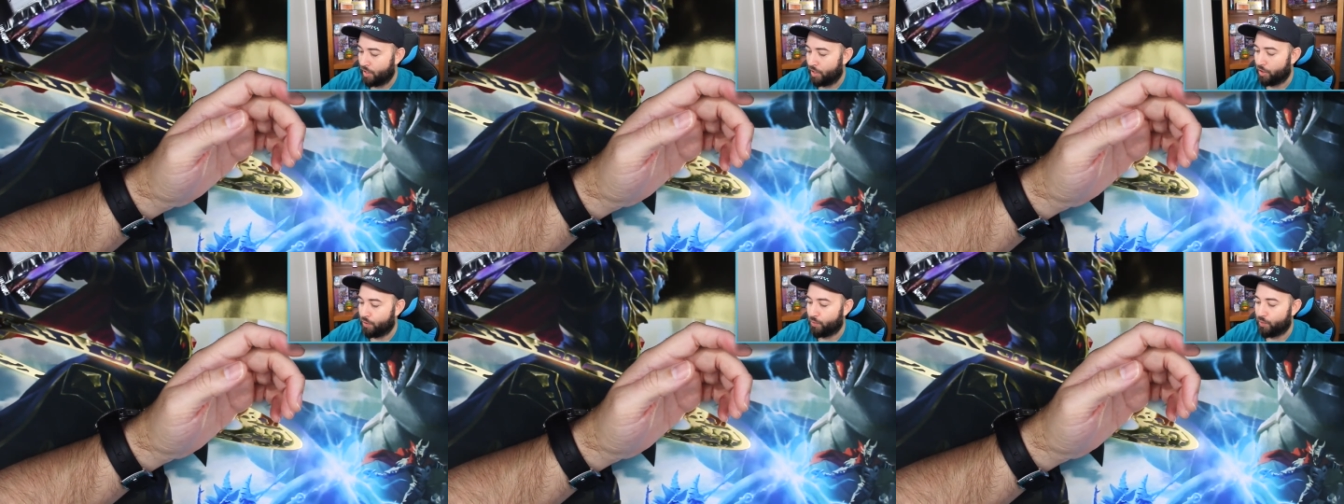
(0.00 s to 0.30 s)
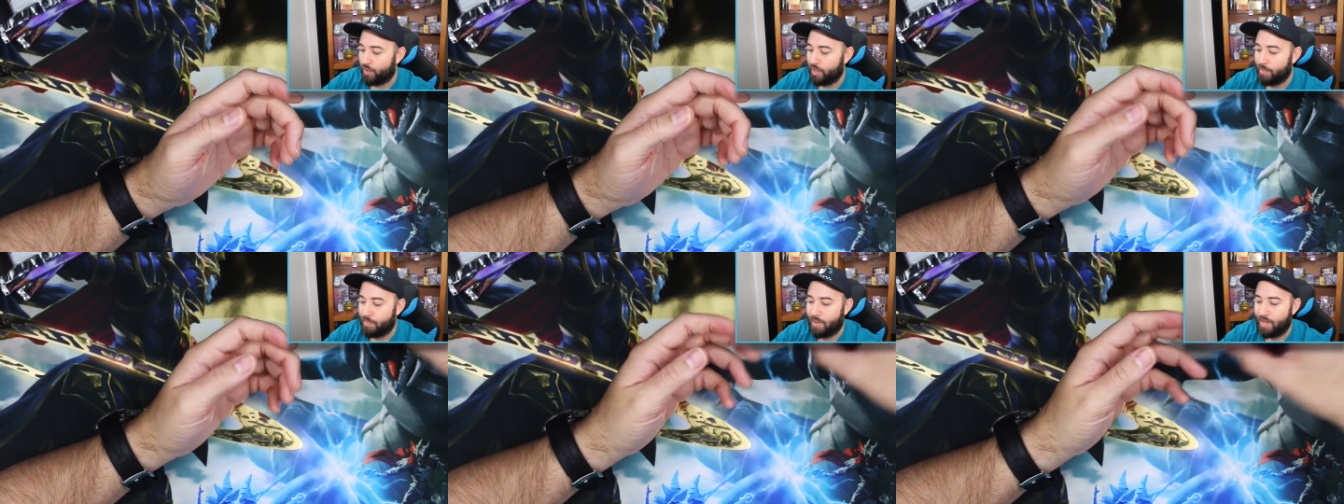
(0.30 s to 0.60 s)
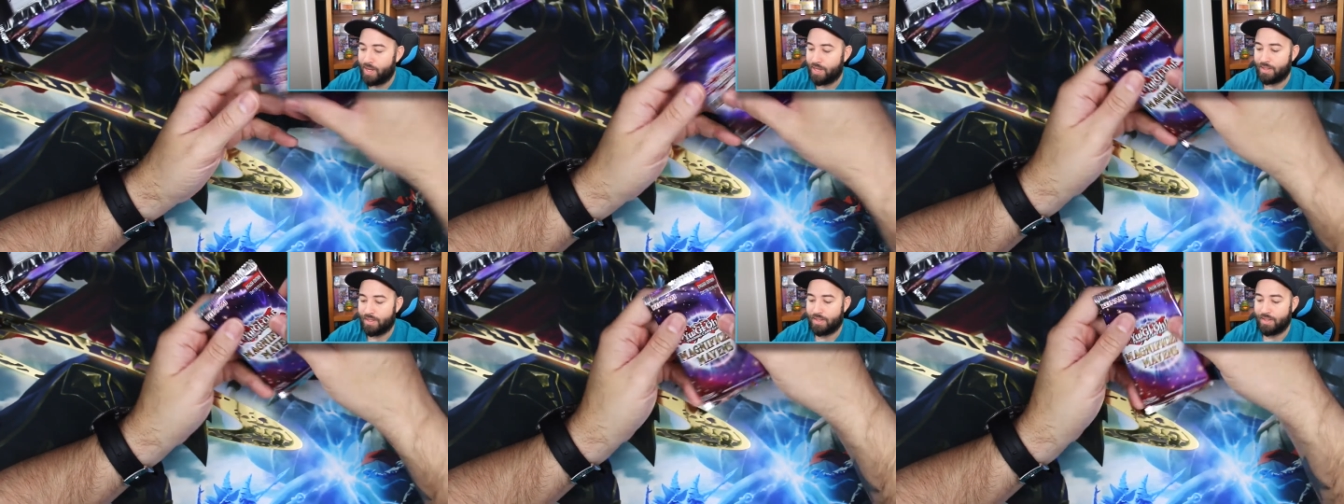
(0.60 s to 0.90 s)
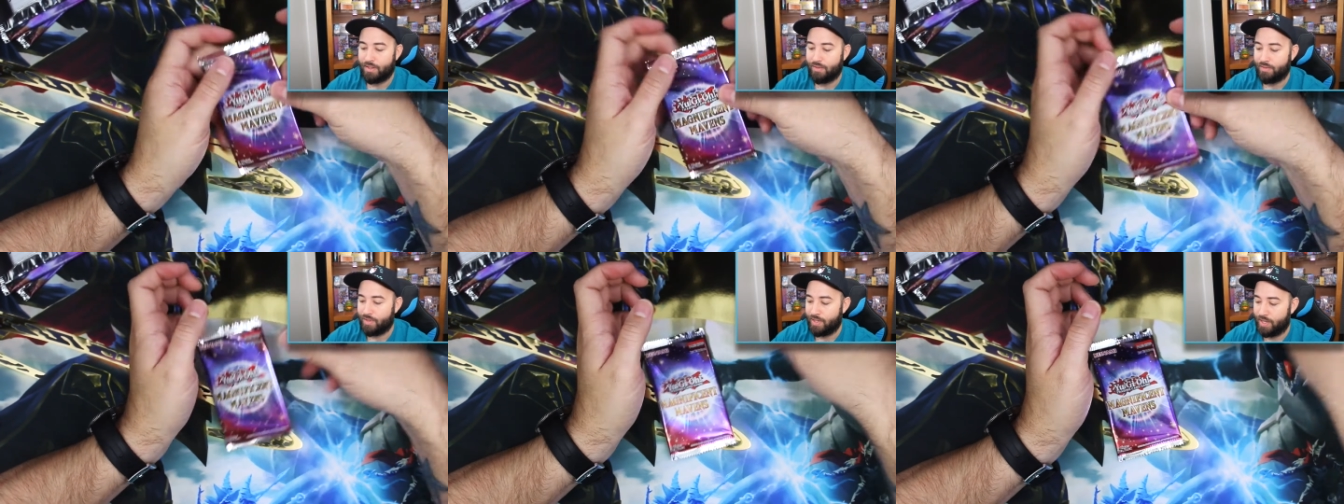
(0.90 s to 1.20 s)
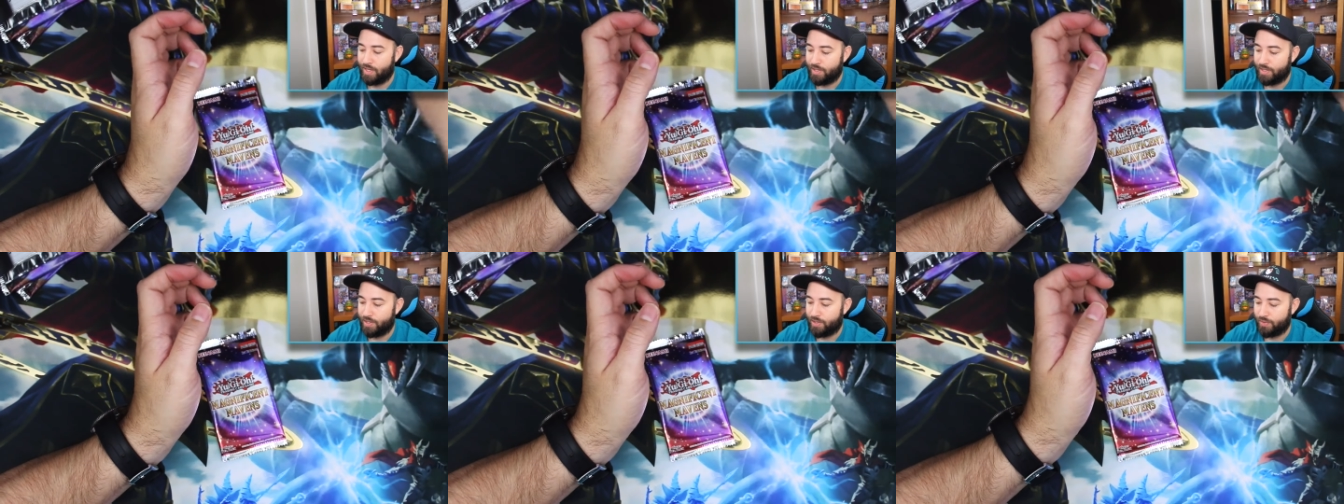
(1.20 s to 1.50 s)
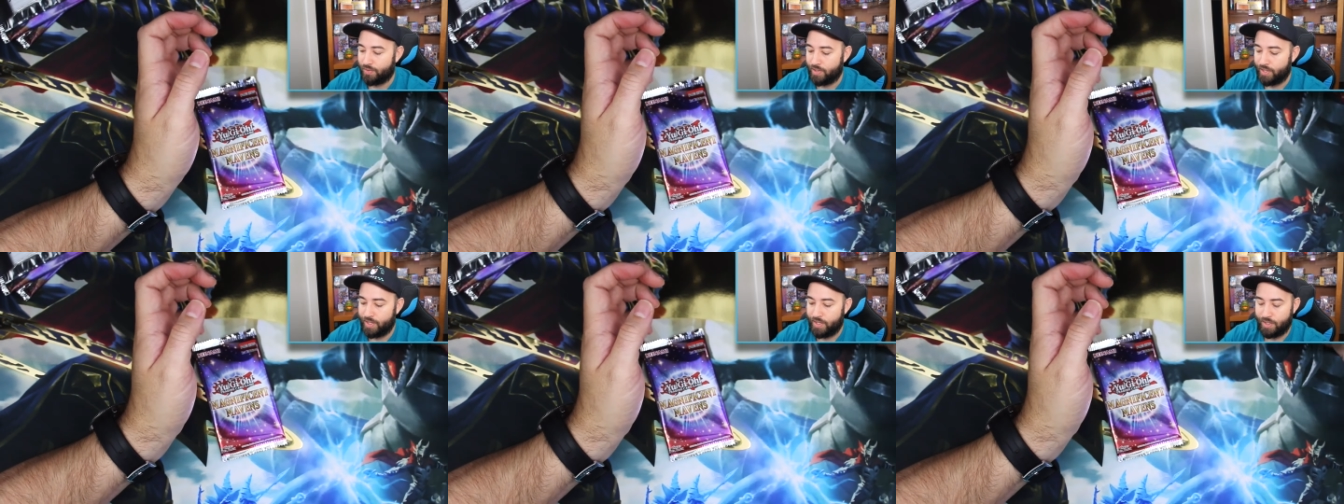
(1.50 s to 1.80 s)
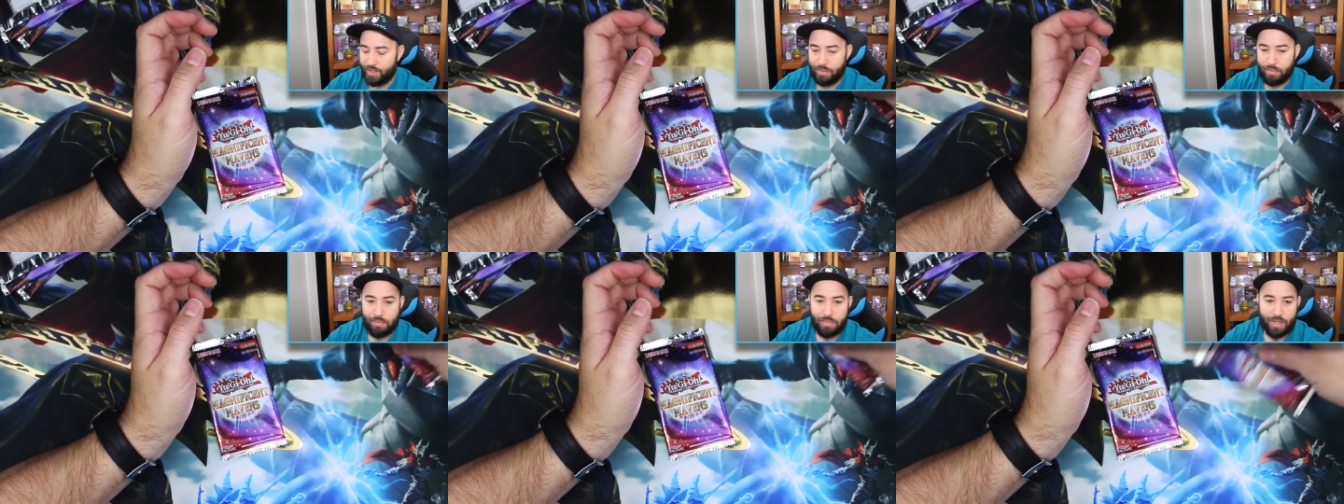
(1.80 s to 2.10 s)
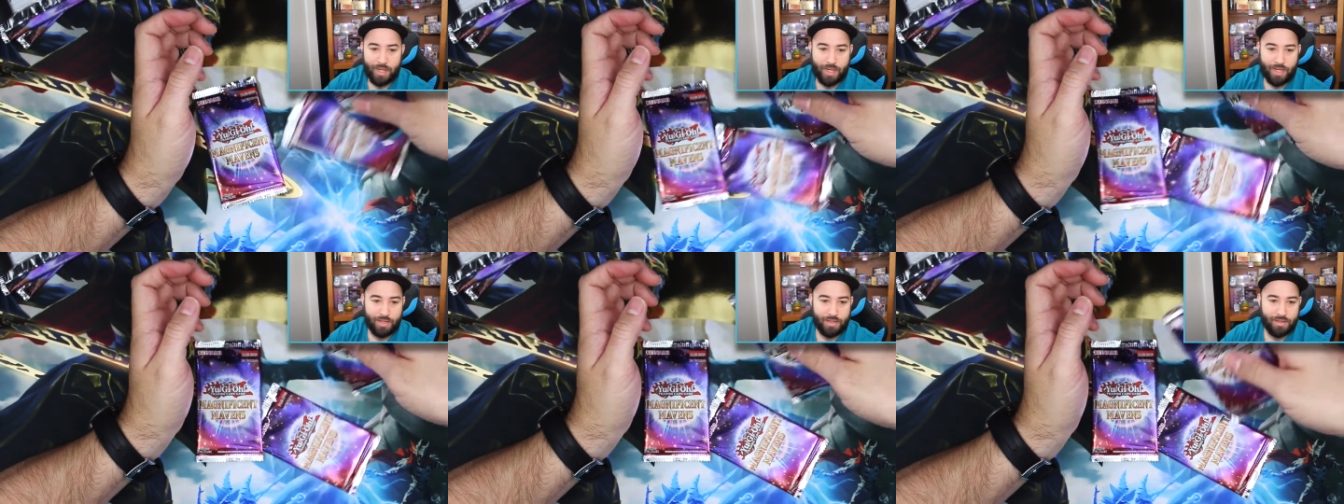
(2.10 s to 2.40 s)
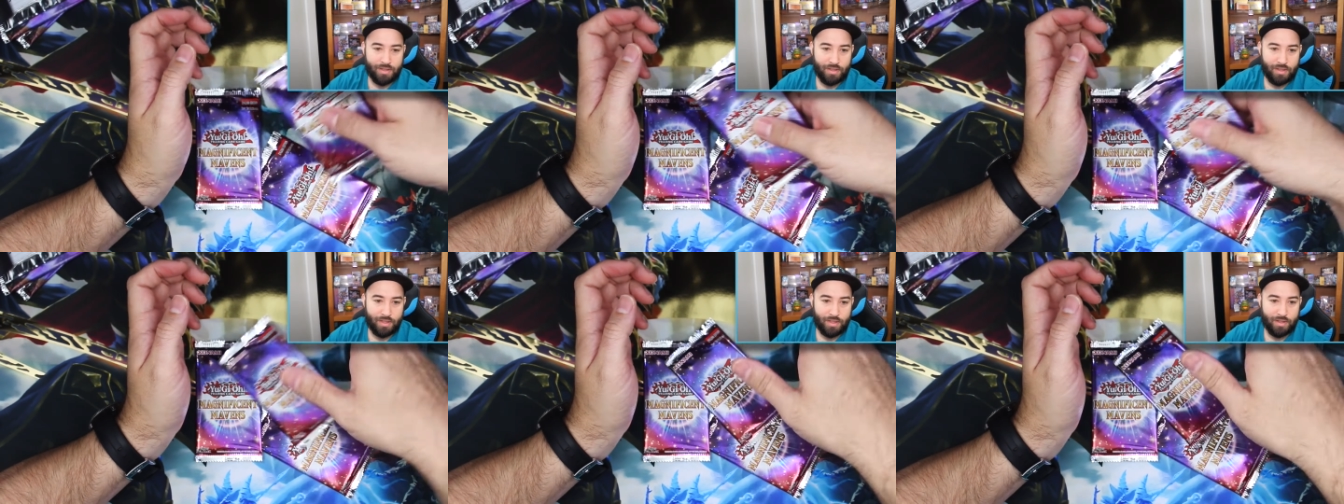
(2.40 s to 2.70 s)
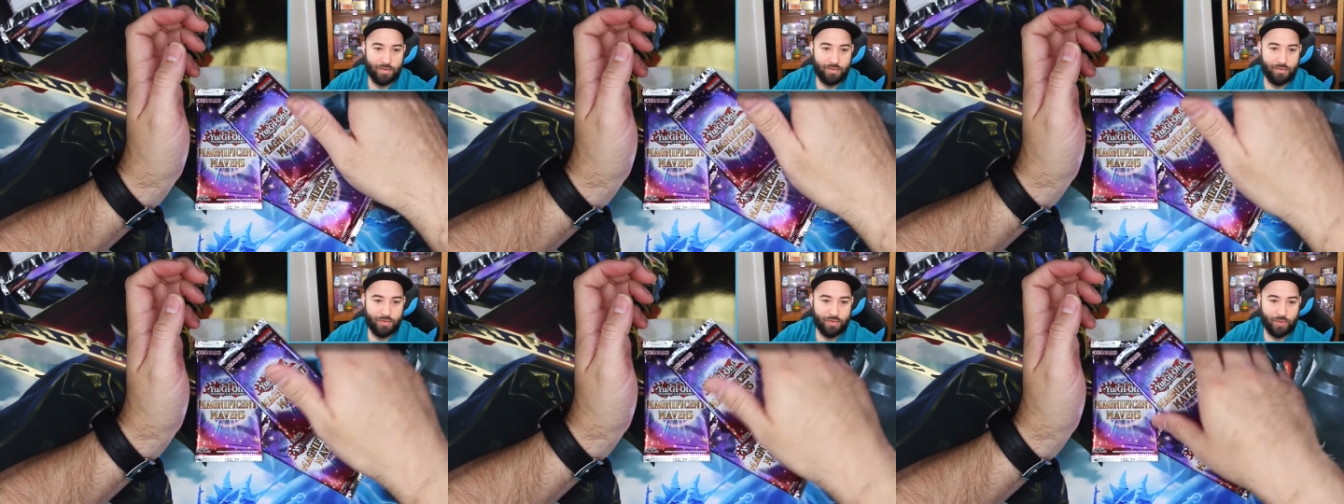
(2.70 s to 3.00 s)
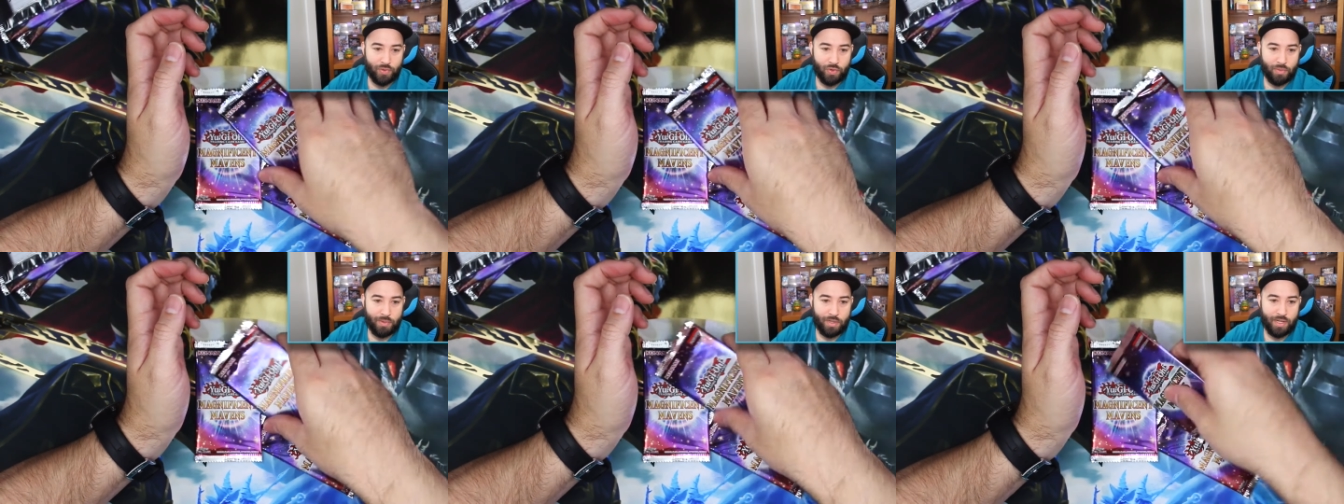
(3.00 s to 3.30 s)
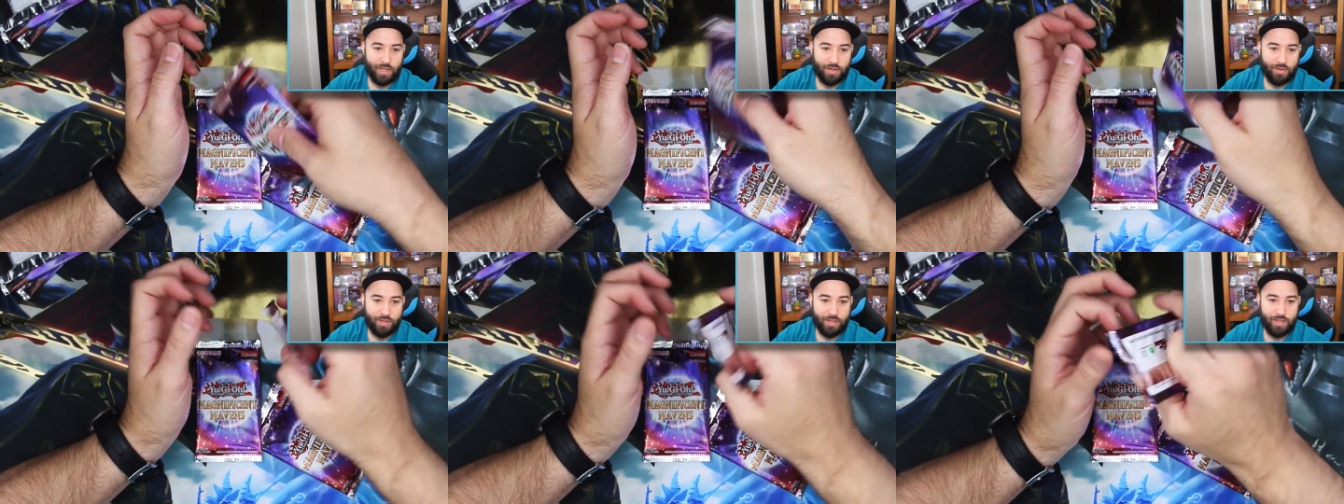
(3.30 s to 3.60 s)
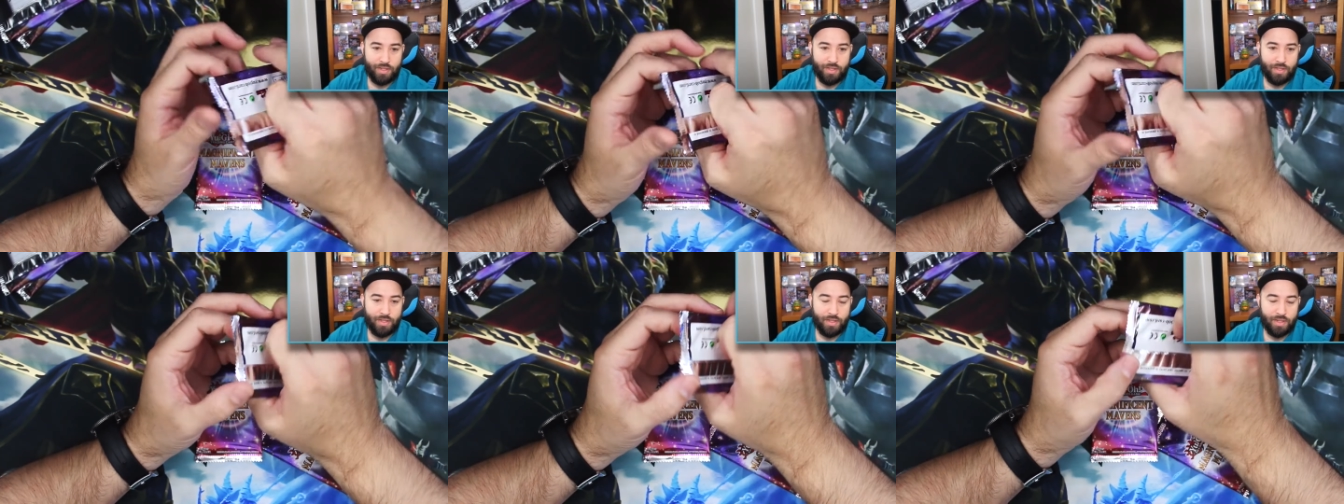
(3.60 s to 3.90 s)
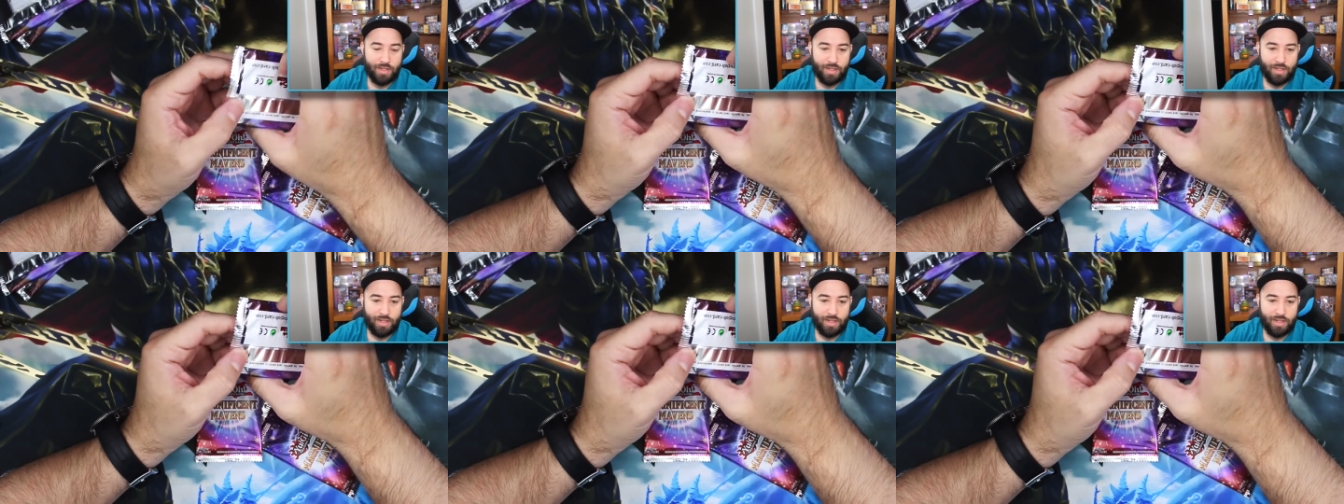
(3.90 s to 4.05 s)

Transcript: Three packs left, guys. Three packs left. Throw them all out here.